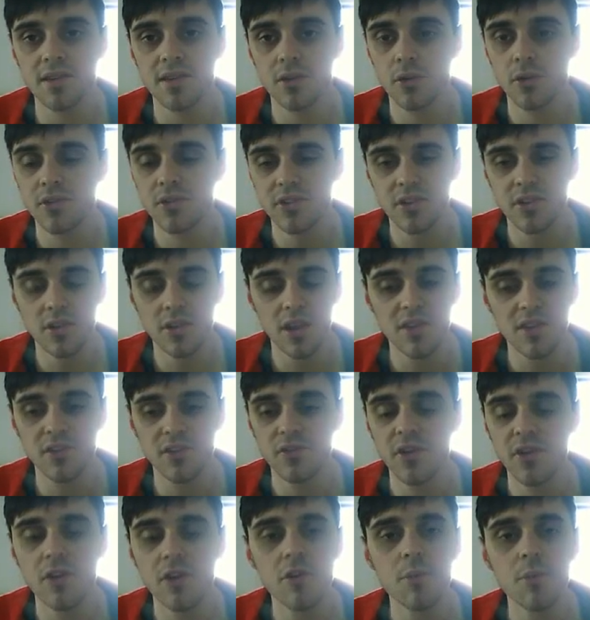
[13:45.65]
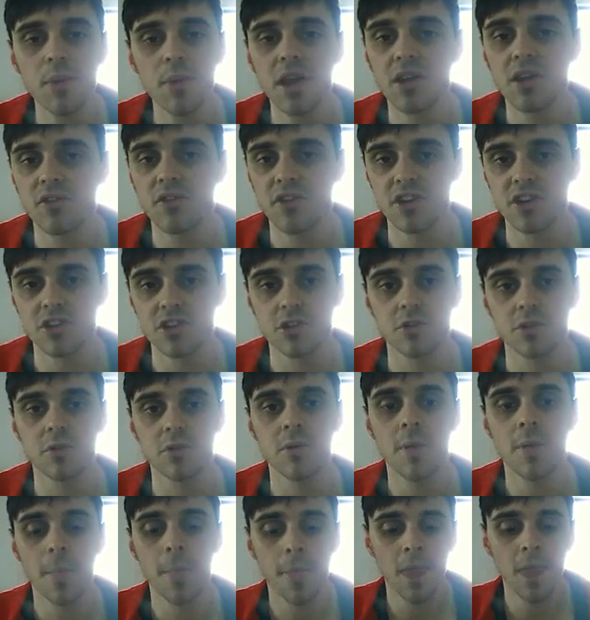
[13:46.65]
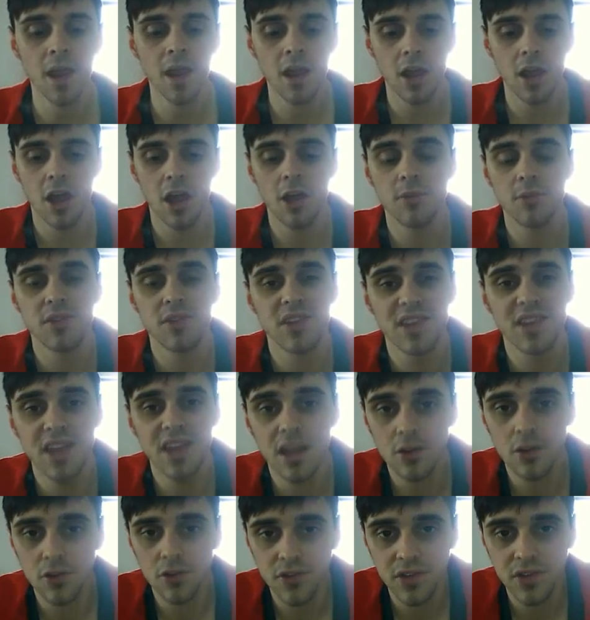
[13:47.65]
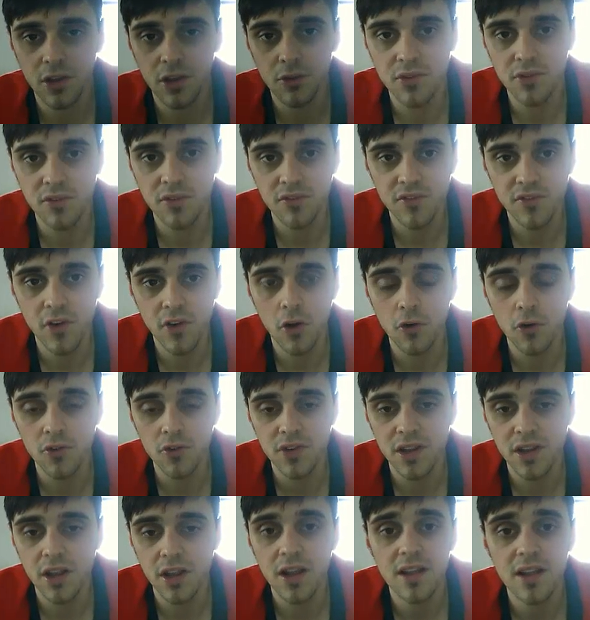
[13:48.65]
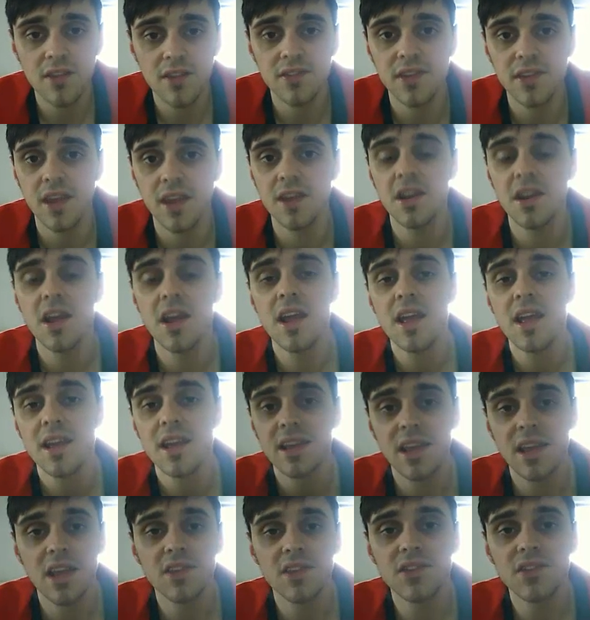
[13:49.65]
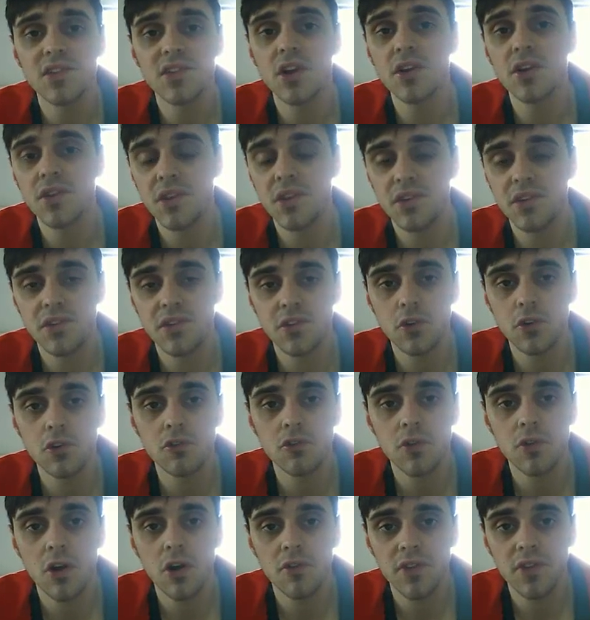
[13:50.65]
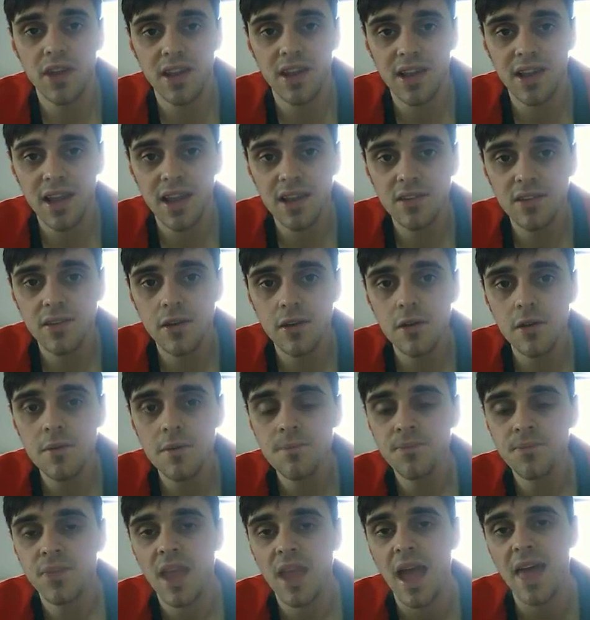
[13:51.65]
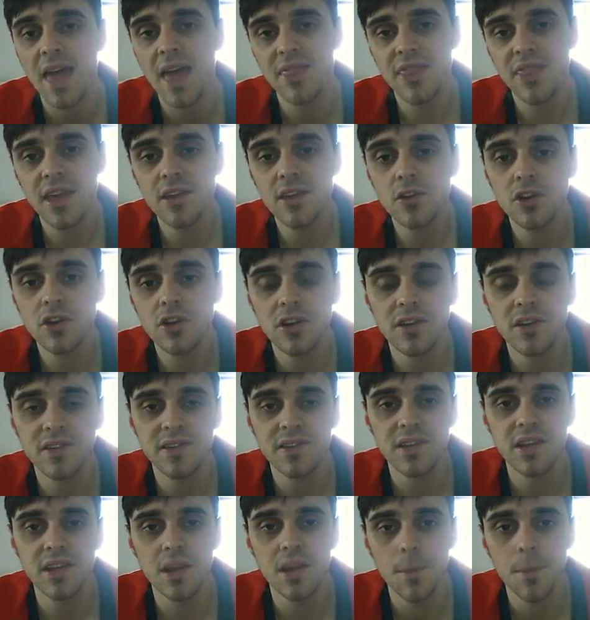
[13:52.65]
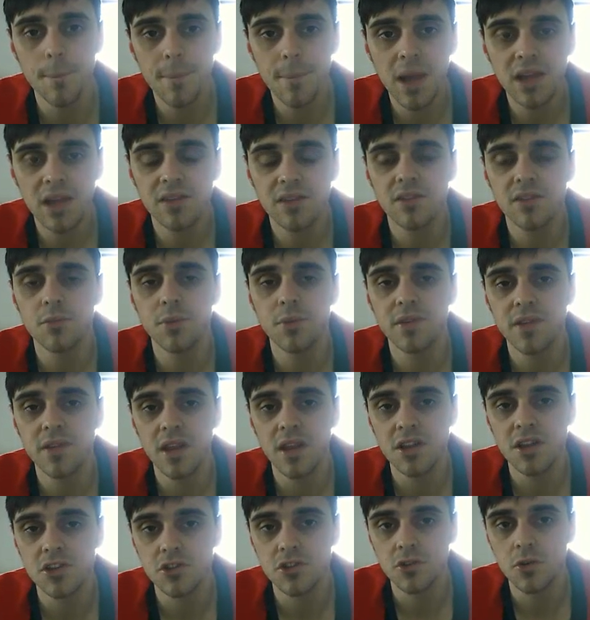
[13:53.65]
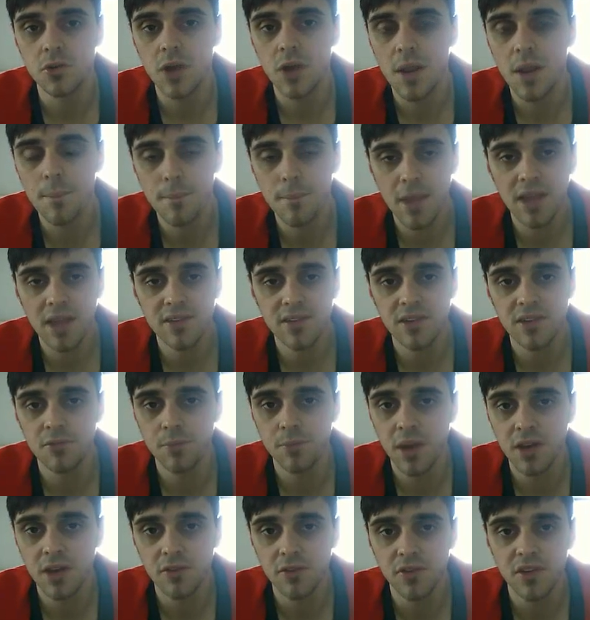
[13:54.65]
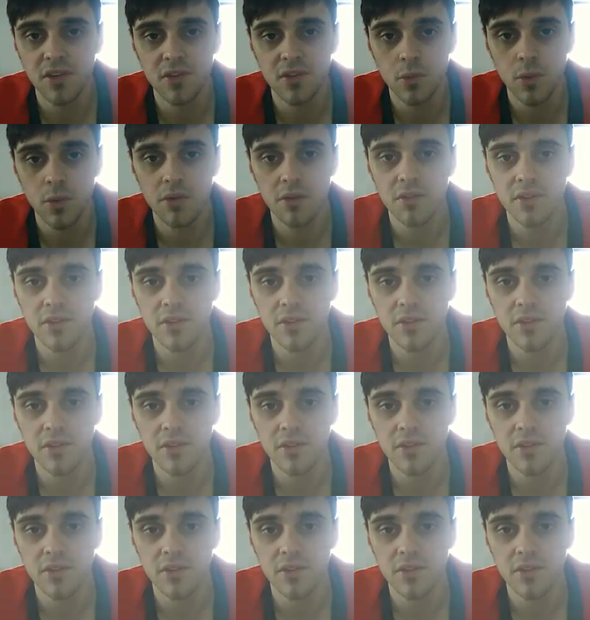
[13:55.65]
So it's very beneficial to get yourselves involved. And like I said, get started sooner rather than later, and then you're going to see massive potential and massive benefits within